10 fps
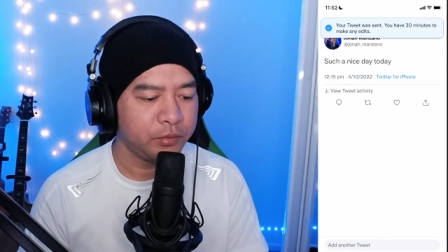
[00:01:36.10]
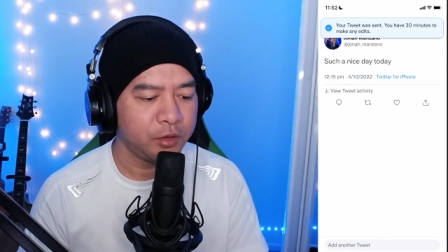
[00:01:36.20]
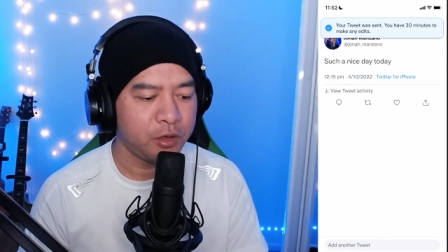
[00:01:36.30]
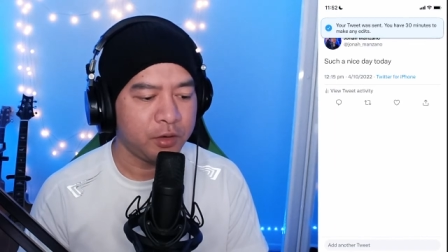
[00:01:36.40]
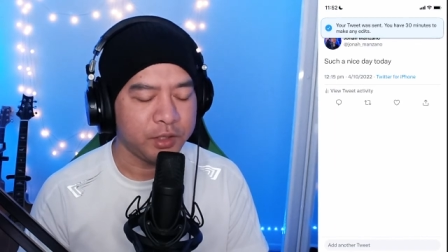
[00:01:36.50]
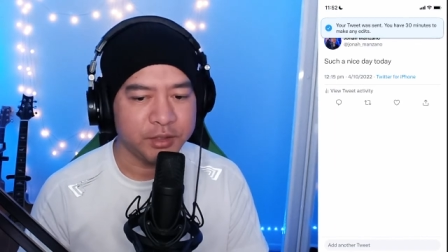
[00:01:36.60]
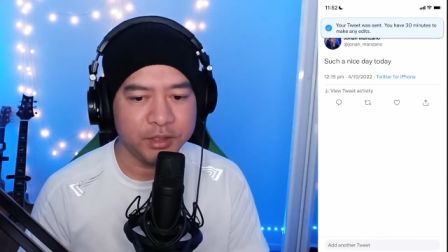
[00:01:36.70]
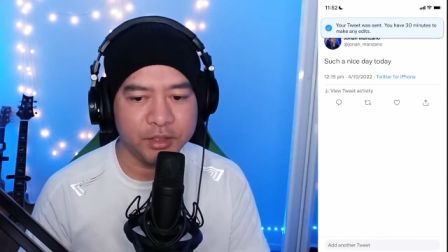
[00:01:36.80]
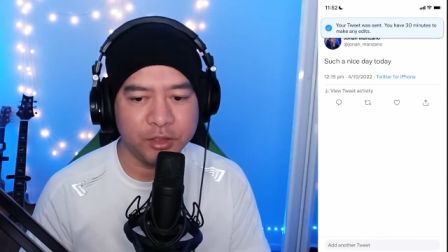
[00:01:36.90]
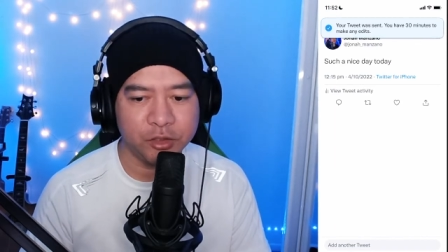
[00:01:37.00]
Right, it
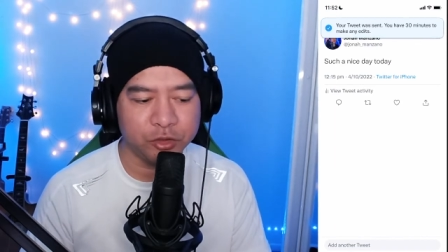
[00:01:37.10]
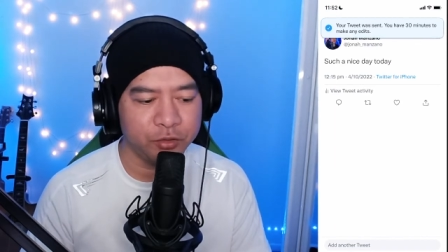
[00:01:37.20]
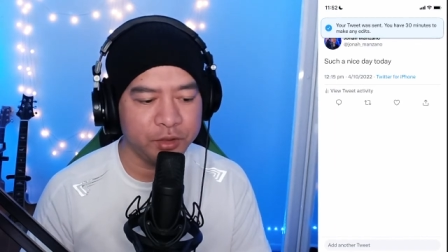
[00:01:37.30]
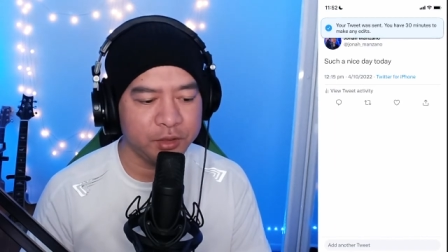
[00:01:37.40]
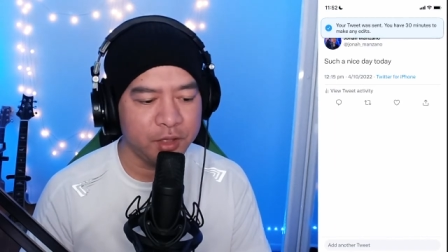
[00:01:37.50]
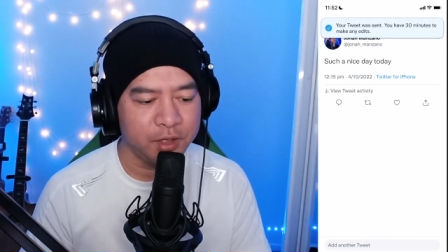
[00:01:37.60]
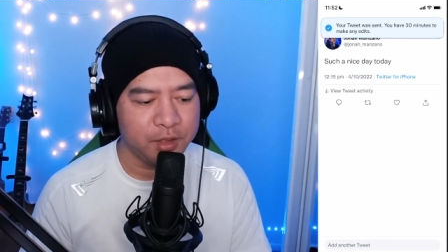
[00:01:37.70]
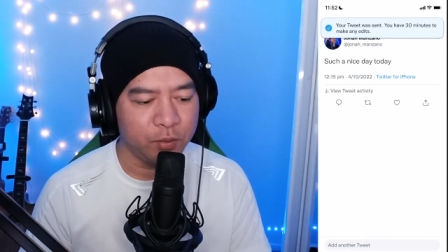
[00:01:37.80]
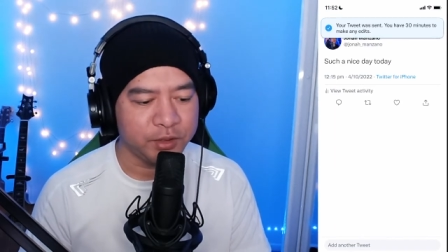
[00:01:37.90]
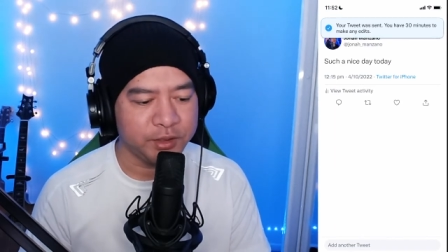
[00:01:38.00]
says here your tweet
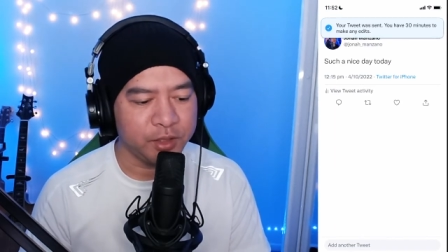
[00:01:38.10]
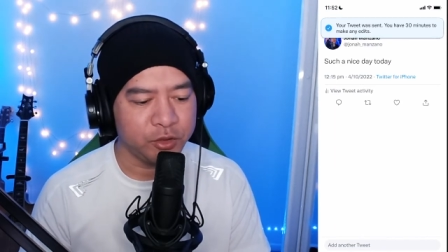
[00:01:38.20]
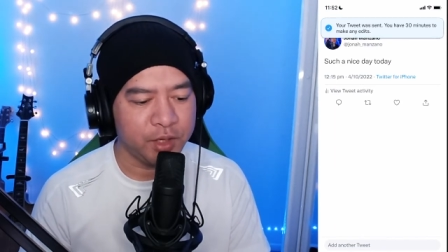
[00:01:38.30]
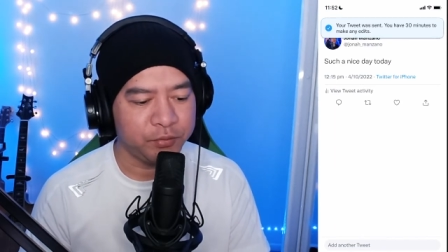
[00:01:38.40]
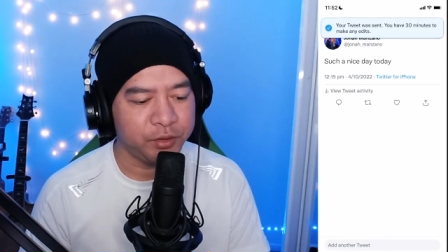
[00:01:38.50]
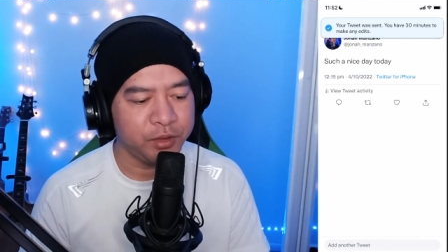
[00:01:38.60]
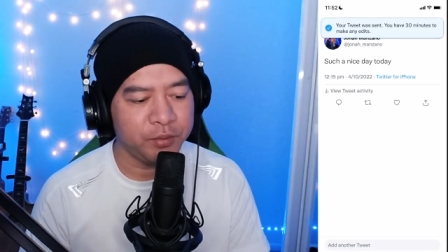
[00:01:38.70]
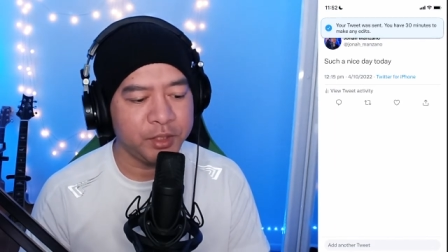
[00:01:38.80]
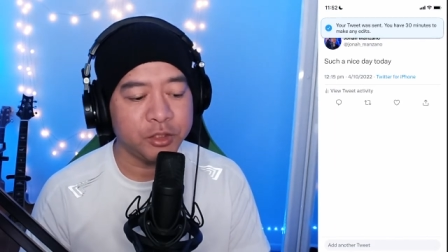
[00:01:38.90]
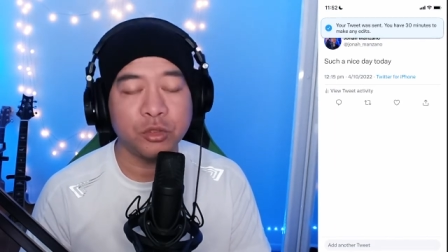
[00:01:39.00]
was sent. You have 30
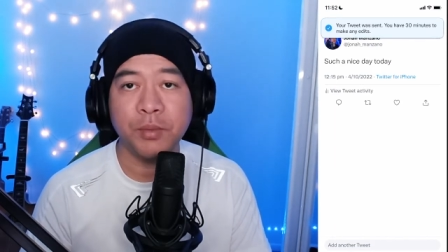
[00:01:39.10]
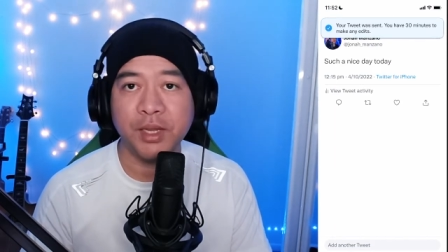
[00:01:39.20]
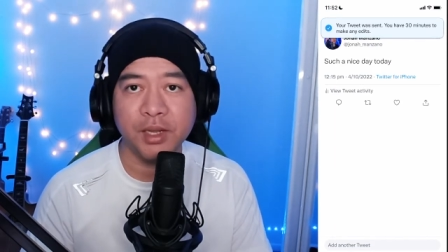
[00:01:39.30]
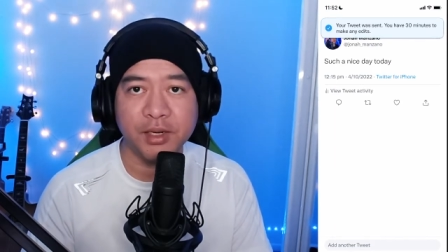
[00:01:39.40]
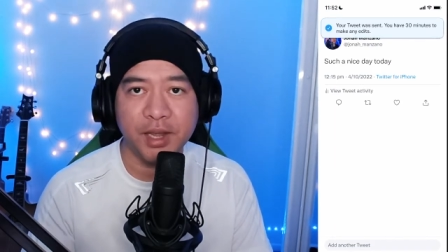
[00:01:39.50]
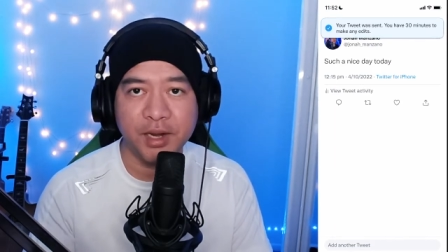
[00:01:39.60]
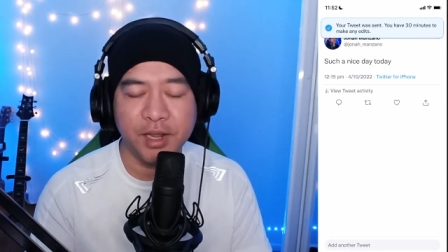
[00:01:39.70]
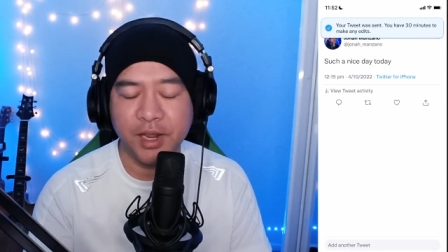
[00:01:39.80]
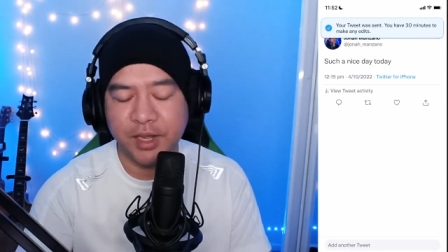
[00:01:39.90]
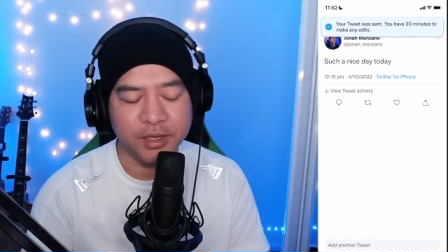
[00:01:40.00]
minutes to make an, an
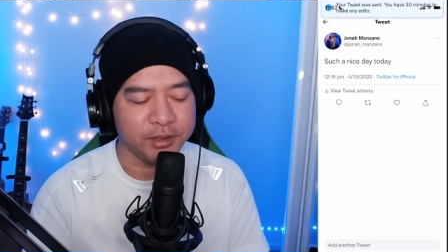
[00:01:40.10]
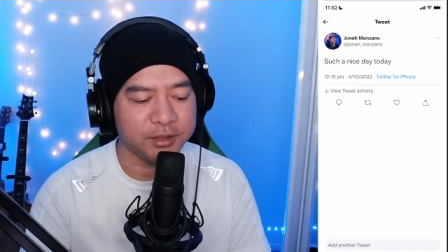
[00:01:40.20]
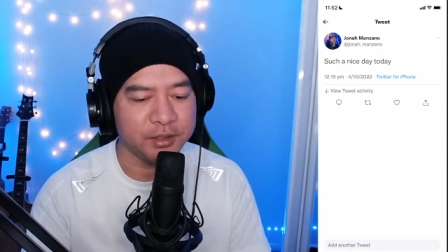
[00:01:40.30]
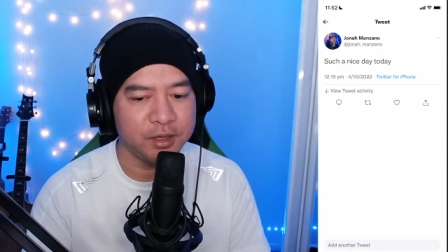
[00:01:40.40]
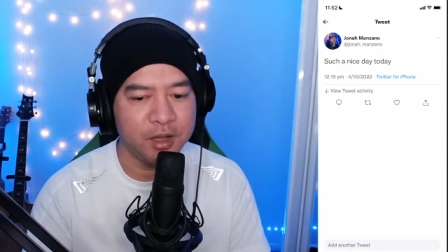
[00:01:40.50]
any edits.